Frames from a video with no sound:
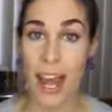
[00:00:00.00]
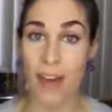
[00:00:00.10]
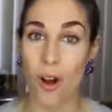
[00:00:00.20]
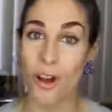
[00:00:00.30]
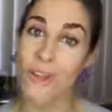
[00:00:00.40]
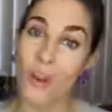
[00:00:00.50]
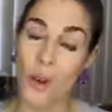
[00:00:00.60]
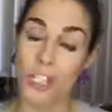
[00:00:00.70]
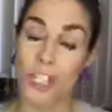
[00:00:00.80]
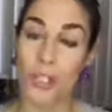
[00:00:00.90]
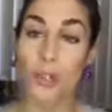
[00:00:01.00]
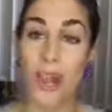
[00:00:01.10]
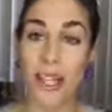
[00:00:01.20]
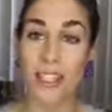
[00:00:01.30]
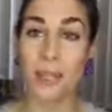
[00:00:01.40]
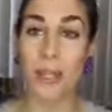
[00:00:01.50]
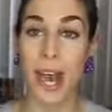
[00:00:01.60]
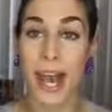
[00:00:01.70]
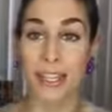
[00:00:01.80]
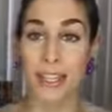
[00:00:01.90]
and all of the question you guys have been
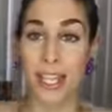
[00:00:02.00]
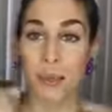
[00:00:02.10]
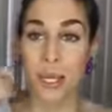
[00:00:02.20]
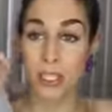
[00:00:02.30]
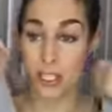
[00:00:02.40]
asking me.